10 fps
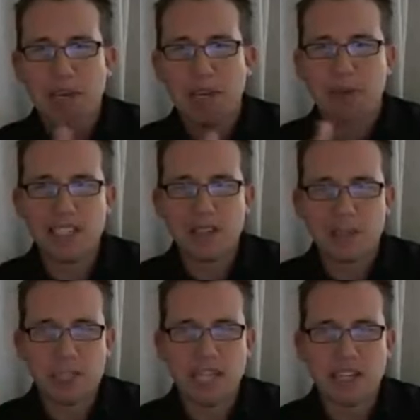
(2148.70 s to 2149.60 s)
And what I
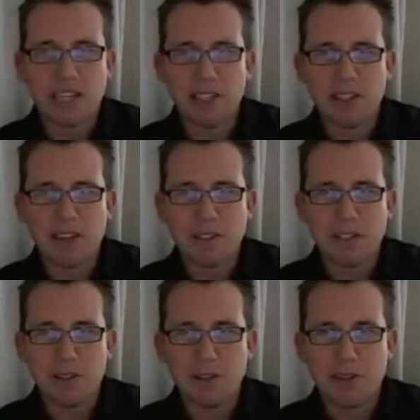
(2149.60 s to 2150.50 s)
did in the beginning of the
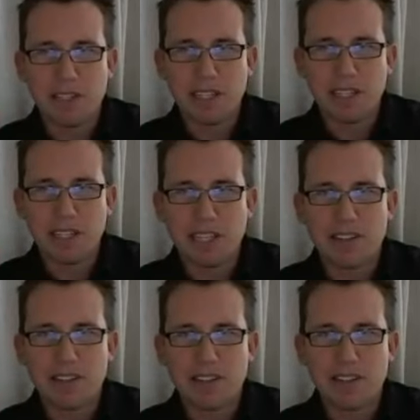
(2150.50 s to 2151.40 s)
interview
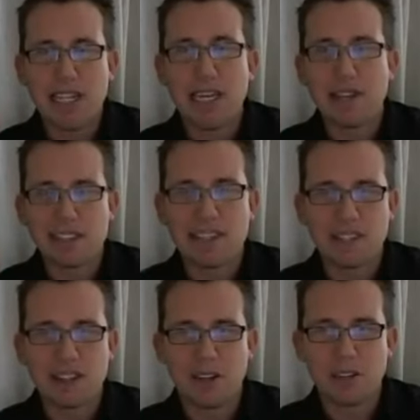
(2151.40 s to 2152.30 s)
is, now I
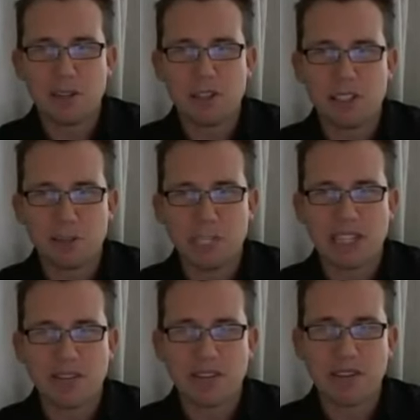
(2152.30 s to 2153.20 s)
send this to all
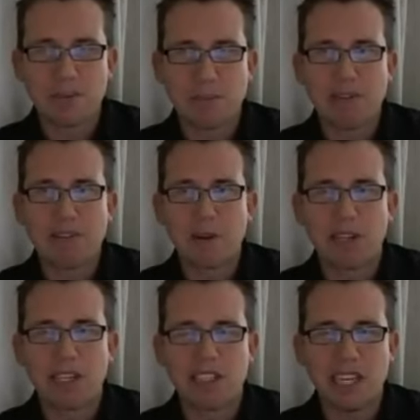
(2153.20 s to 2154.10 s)
students because I have a little
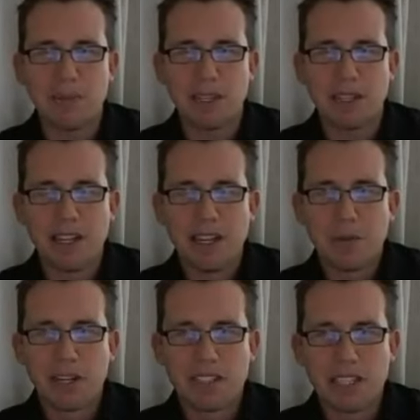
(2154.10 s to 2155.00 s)
prefatory statement
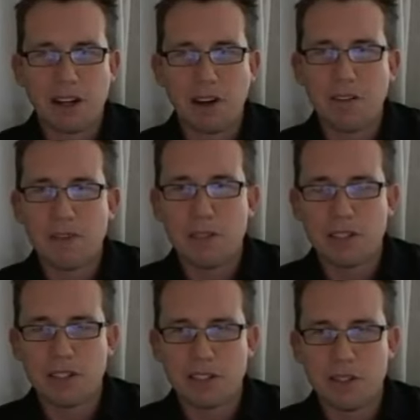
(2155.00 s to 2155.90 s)
where I say,
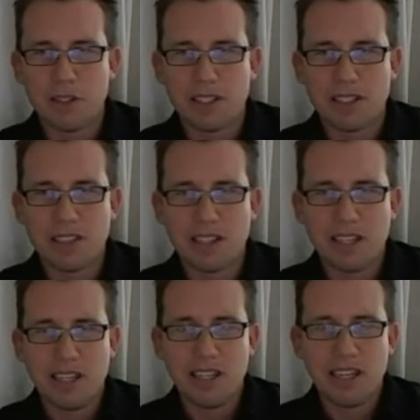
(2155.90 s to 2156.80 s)
all future
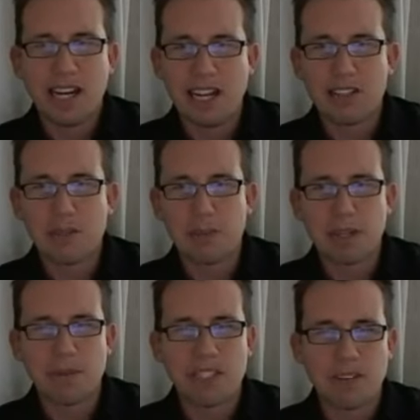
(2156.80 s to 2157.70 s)
students, I
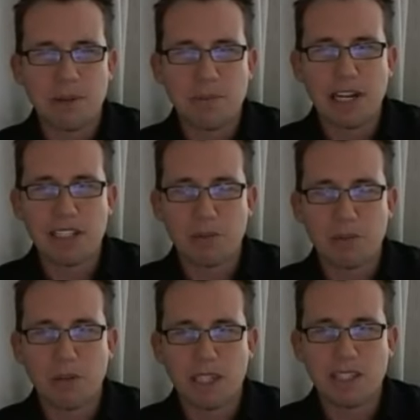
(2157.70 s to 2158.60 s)
answer pretty much every
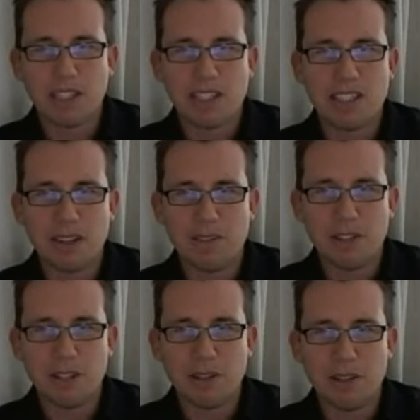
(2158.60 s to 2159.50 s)
possible question in this
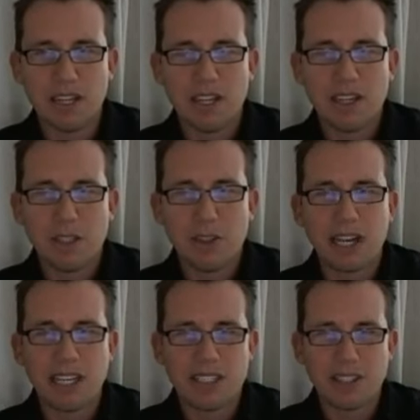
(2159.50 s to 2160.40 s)
interview.
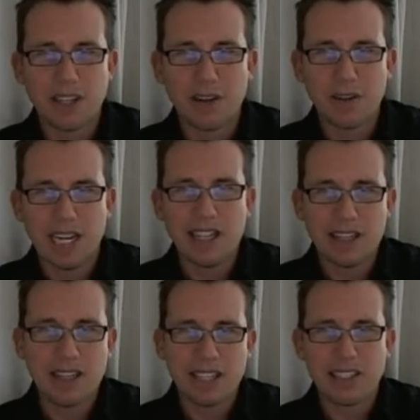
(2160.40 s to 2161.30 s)
You guys can go
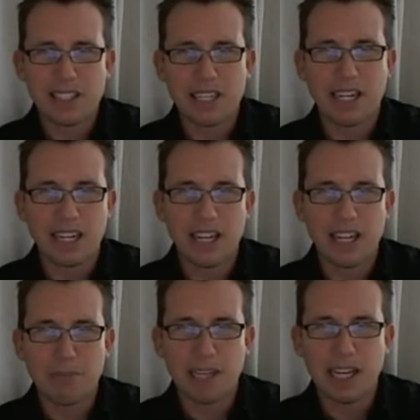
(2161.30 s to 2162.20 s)
edit this and cut
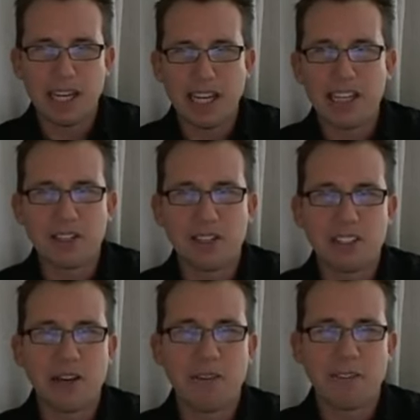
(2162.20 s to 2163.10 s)
it up and edit
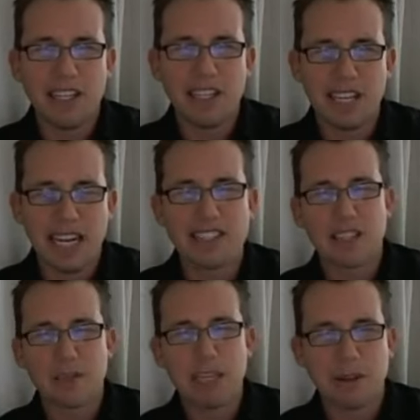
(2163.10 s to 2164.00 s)
yourself in
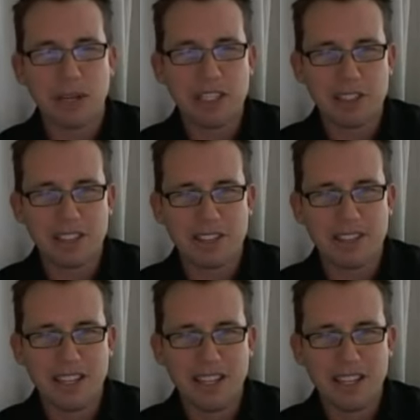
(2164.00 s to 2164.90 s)
asking me
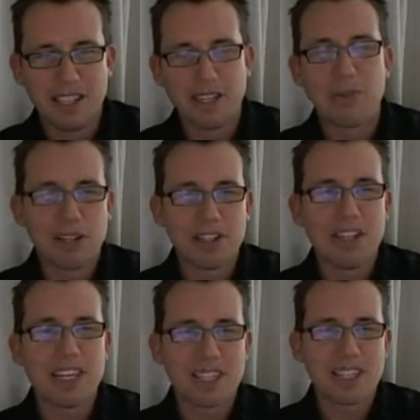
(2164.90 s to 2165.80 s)
questions. Then it will
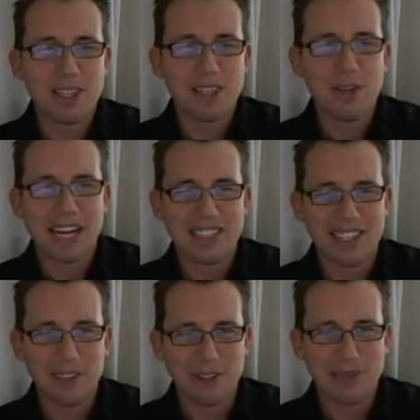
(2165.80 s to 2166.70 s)
look like you are
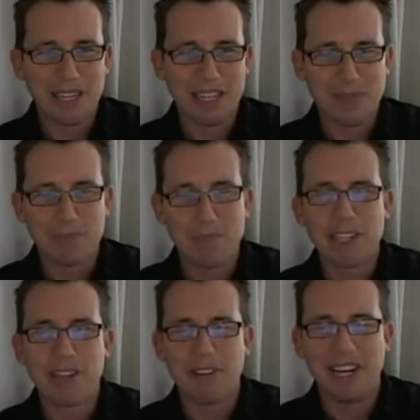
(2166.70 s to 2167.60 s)
actually interviewing me.
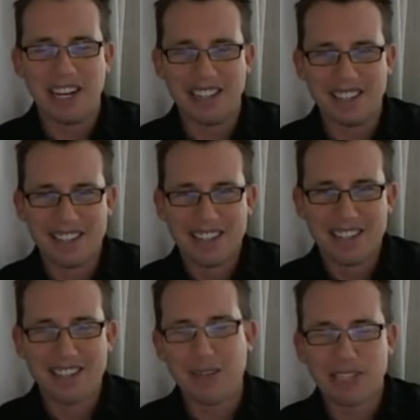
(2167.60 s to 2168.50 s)
It's perfectly fine.
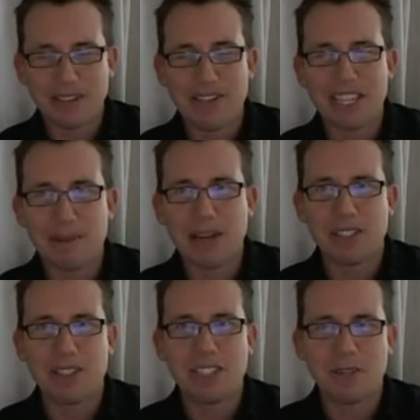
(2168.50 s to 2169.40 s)
I would give the
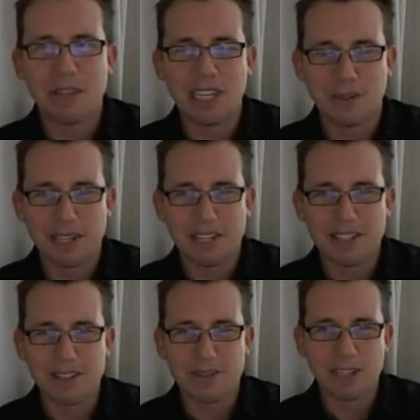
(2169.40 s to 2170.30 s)
same answer to you
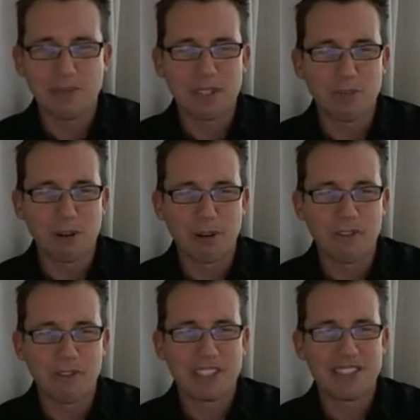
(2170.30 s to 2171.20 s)
anyway. This is really much
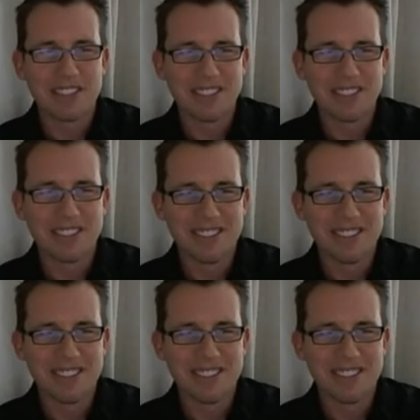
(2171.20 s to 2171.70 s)
more efficient.